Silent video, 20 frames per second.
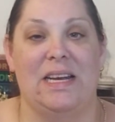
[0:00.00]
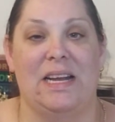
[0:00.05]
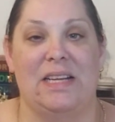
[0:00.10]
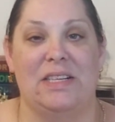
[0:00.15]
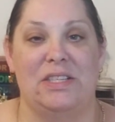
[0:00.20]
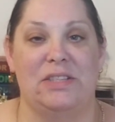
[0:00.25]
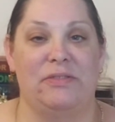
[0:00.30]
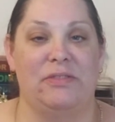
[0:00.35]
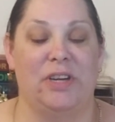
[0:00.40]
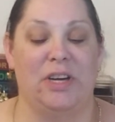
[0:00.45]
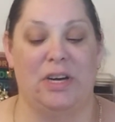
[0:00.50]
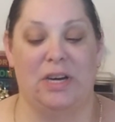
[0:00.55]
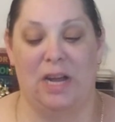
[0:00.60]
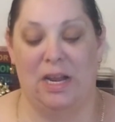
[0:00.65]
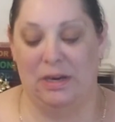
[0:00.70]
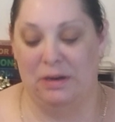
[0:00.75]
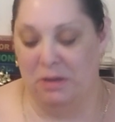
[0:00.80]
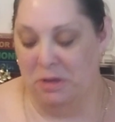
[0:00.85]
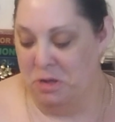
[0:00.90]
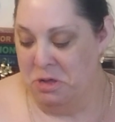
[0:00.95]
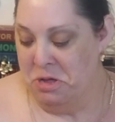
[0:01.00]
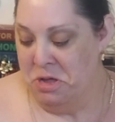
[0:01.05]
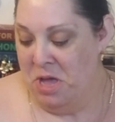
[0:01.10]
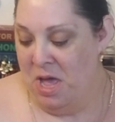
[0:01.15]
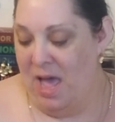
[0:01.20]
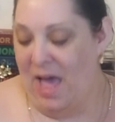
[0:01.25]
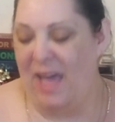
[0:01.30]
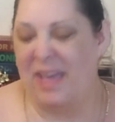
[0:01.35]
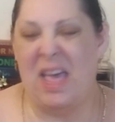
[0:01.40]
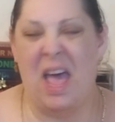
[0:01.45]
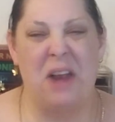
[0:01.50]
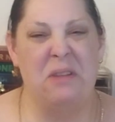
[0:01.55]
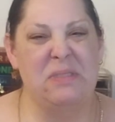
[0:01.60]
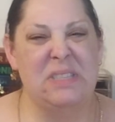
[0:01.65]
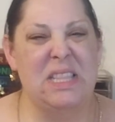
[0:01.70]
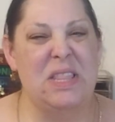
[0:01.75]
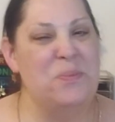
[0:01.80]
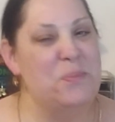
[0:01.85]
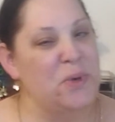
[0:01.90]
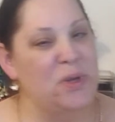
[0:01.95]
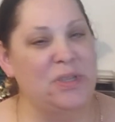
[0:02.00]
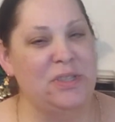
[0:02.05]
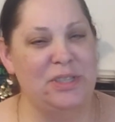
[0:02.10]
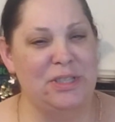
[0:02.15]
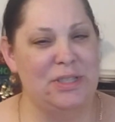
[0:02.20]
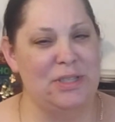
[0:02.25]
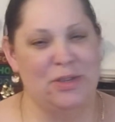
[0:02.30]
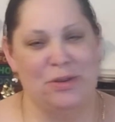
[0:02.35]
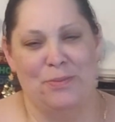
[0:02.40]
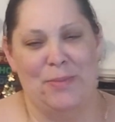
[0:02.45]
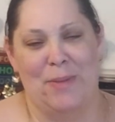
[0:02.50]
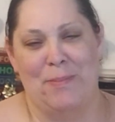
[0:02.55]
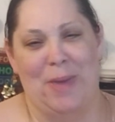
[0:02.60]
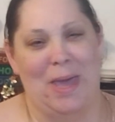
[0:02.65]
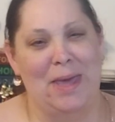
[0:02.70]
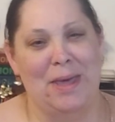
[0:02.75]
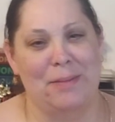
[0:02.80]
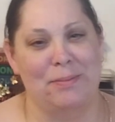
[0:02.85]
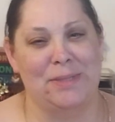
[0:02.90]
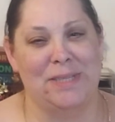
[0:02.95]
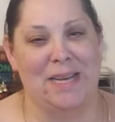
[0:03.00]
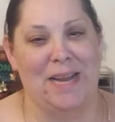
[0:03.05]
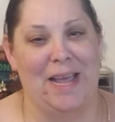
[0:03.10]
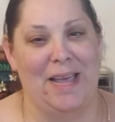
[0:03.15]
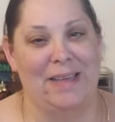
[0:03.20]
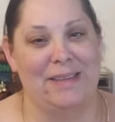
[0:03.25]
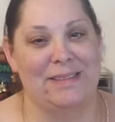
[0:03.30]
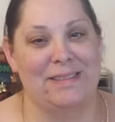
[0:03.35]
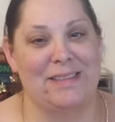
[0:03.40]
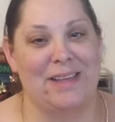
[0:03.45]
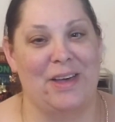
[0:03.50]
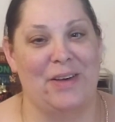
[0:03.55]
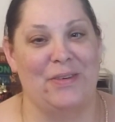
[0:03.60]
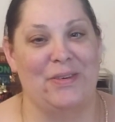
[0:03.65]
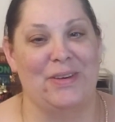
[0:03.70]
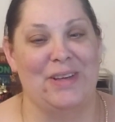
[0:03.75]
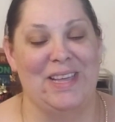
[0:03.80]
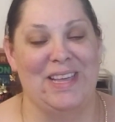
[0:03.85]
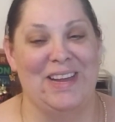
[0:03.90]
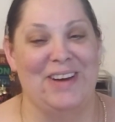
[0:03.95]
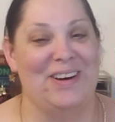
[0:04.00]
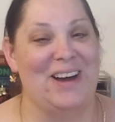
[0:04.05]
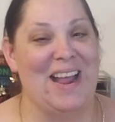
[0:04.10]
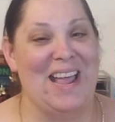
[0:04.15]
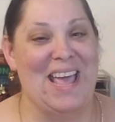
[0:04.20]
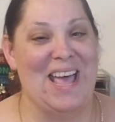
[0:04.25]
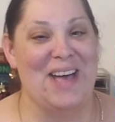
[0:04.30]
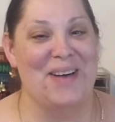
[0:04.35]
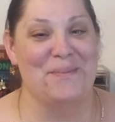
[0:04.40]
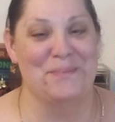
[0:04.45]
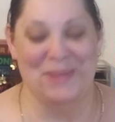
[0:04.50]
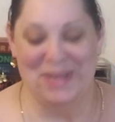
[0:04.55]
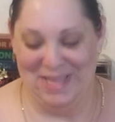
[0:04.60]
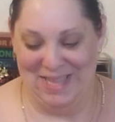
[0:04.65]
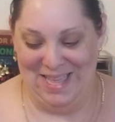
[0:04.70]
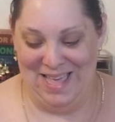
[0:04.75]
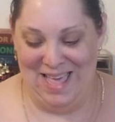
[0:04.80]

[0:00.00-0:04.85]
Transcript: and I just figured I kind of was in the mood to just do my makeup today, so here I am.